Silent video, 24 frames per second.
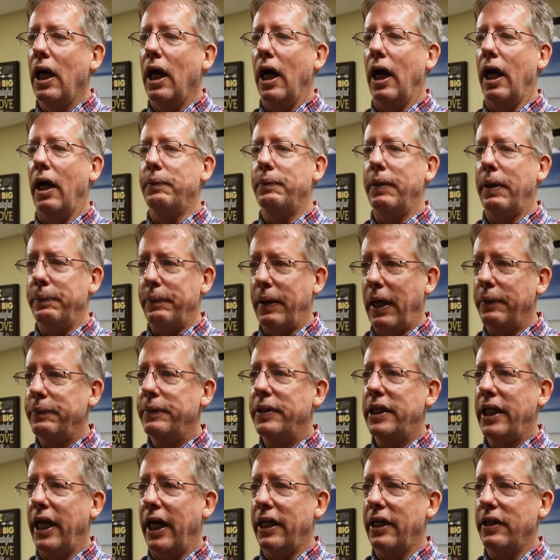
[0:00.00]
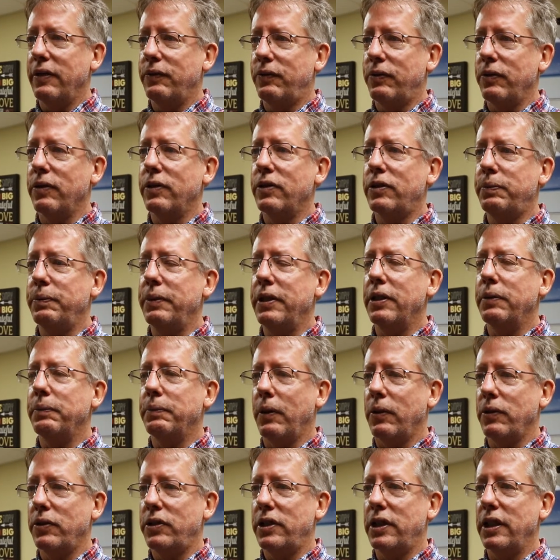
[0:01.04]
My mom and dad influenced me the
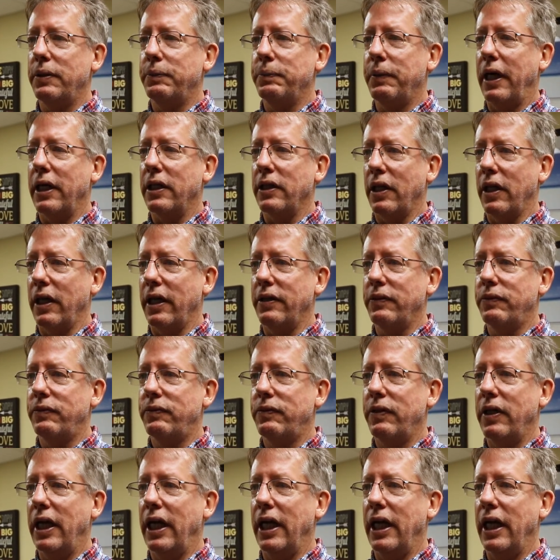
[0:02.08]
most in my life,